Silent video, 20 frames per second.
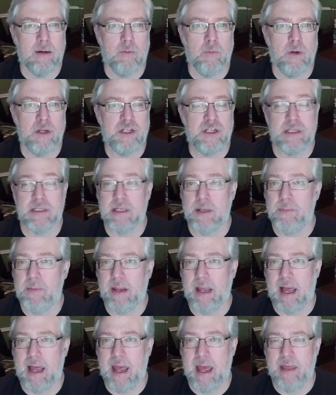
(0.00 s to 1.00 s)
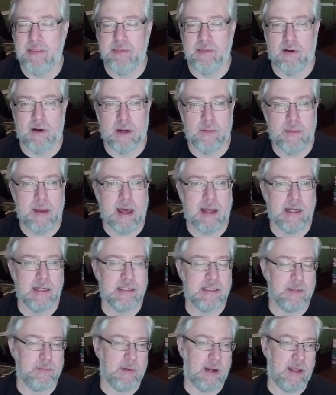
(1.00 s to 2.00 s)
which is something I hadn't thought about
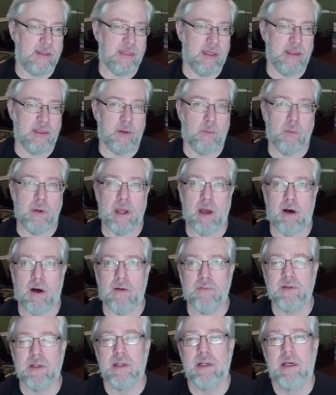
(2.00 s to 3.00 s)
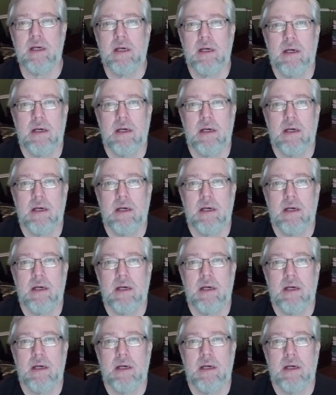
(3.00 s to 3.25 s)
and something I think that we often